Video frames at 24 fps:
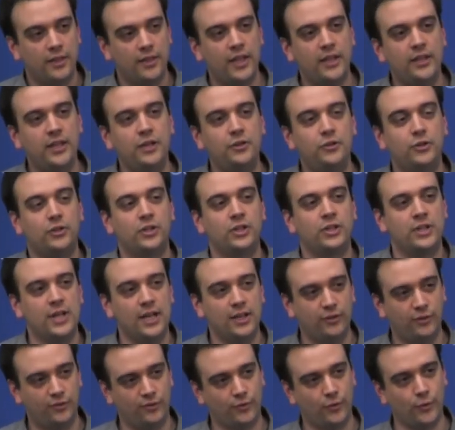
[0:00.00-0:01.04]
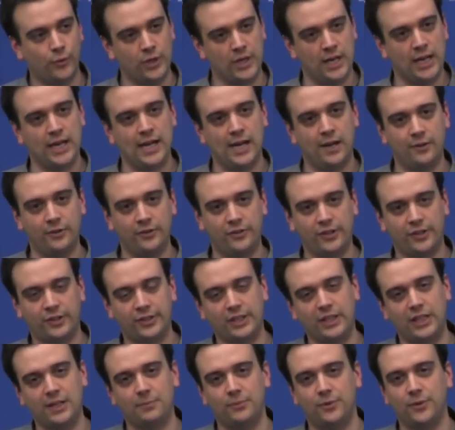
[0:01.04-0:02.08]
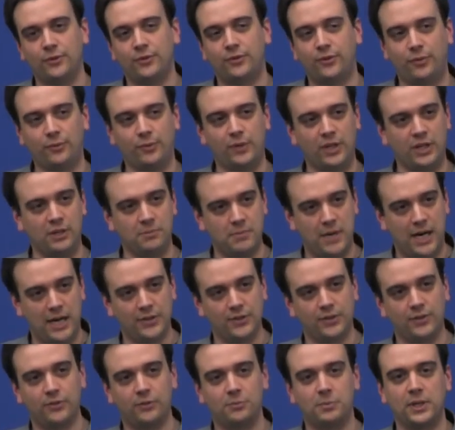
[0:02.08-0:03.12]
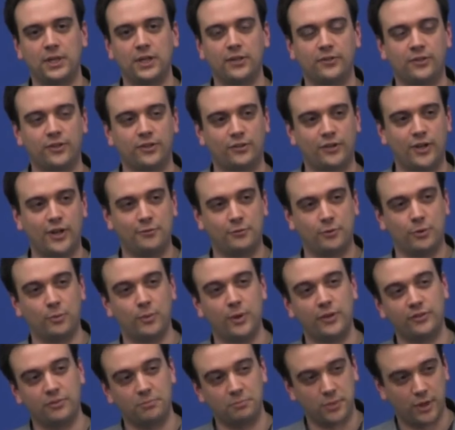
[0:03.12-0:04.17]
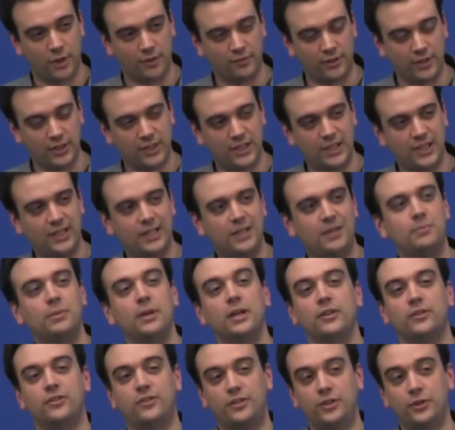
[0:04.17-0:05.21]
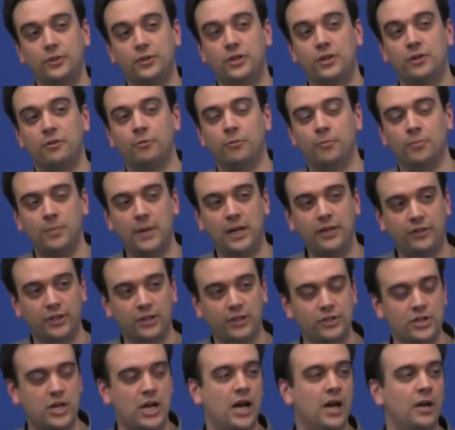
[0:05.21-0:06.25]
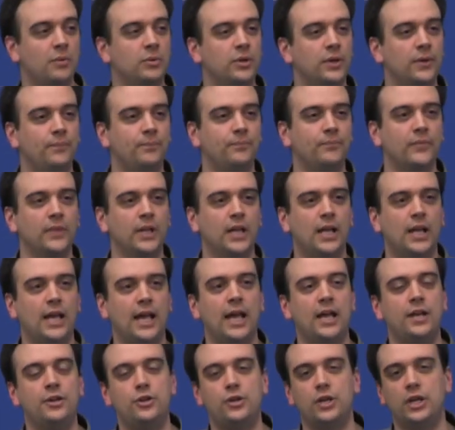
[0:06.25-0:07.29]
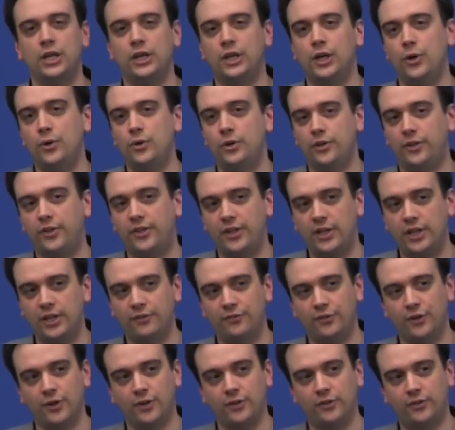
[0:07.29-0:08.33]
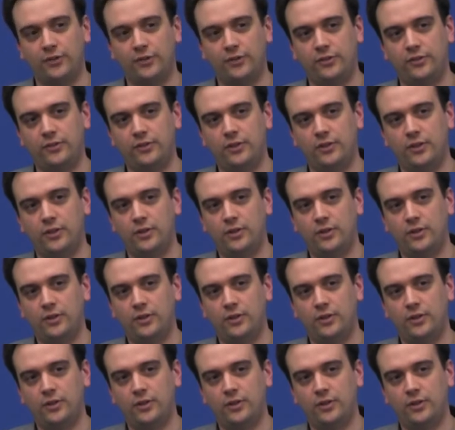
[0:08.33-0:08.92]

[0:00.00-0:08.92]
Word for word: Then they took the next 48 hours to clean up those 3D models because the software wasn't perfect. But it still did an amazing job. And you can go to Thingiverse